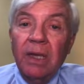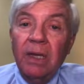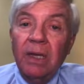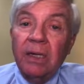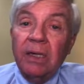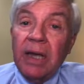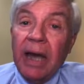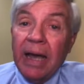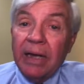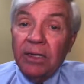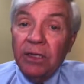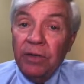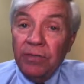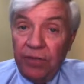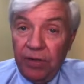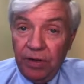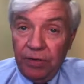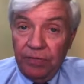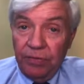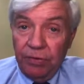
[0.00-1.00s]
Cognitive
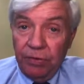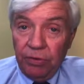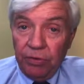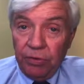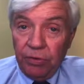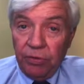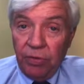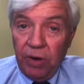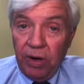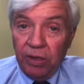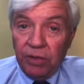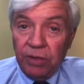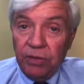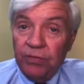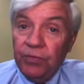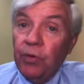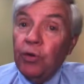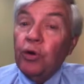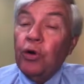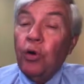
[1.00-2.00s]
interviewing requires the
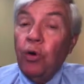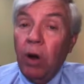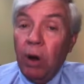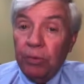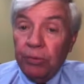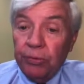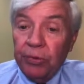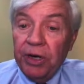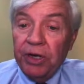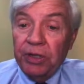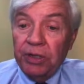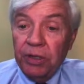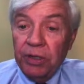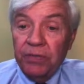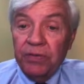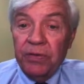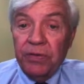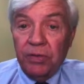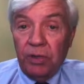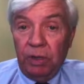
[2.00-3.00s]
full cooperation
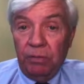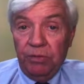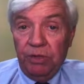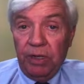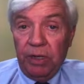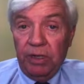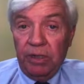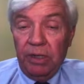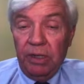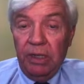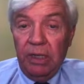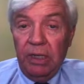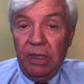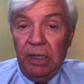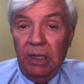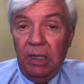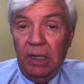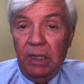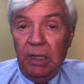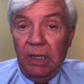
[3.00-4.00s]
of the subject
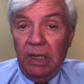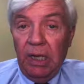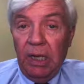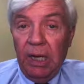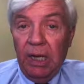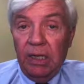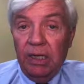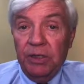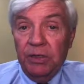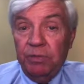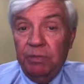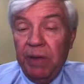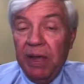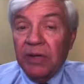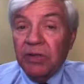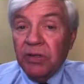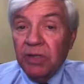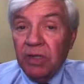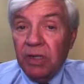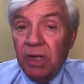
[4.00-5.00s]
and is
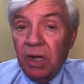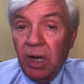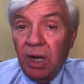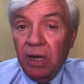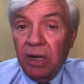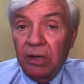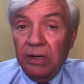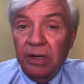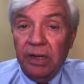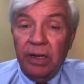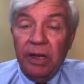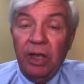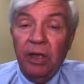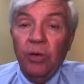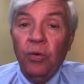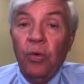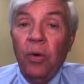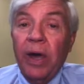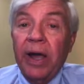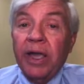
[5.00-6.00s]
best done in a
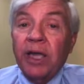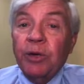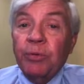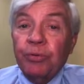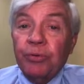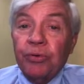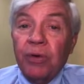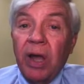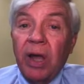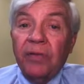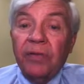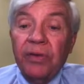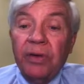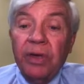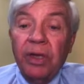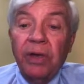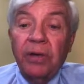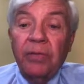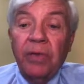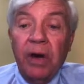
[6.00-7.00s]
quiet, private
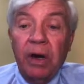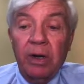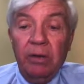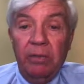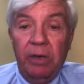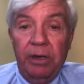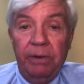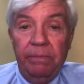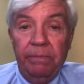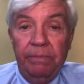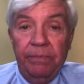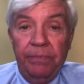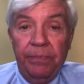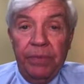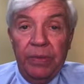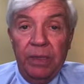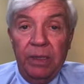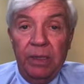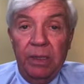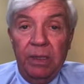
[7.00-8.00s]
environment.
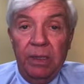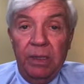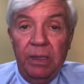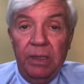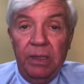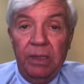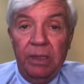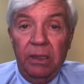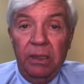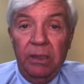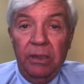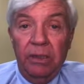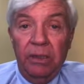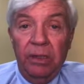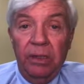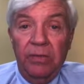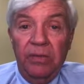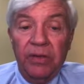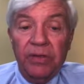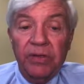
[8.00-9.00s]
The
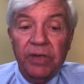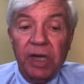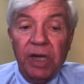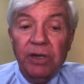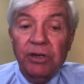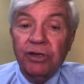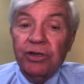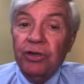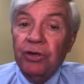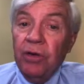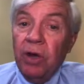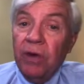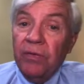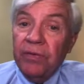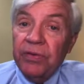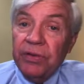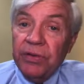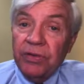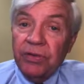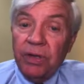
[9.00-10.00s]
investigator should offer
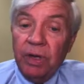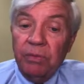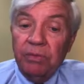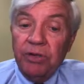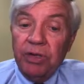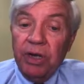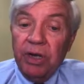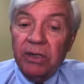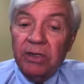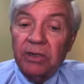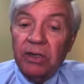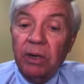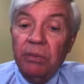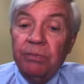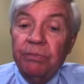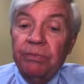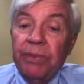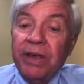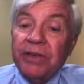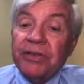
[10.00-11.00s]
the subject
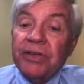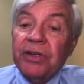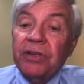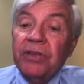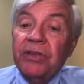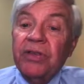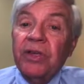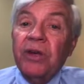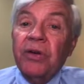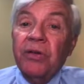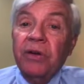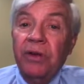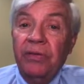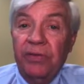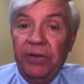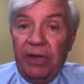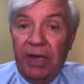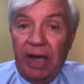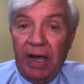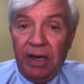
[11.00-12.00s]
some basic theory of
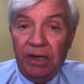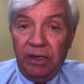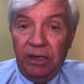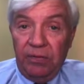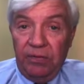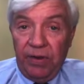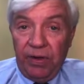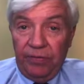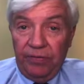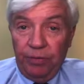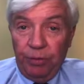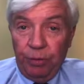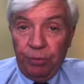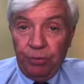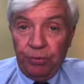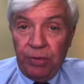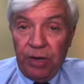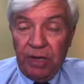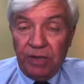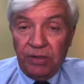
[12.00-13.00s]
the cognitive interviewing
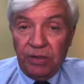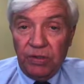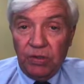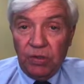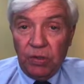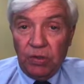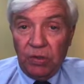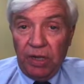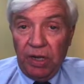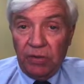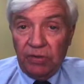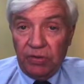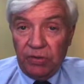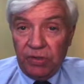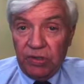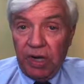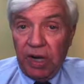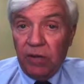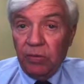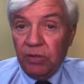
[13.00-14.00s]
process so they
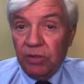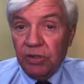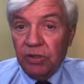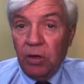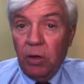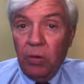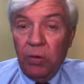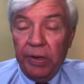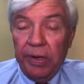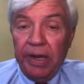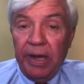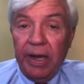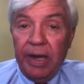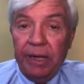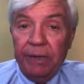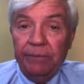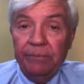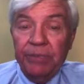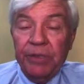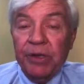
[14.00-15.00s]
understand what's going on.
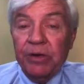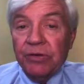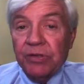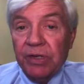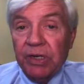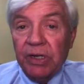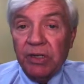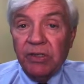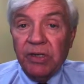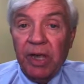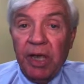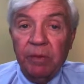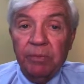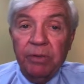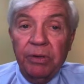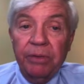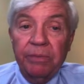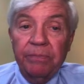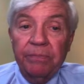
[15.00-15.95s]
Here's an example.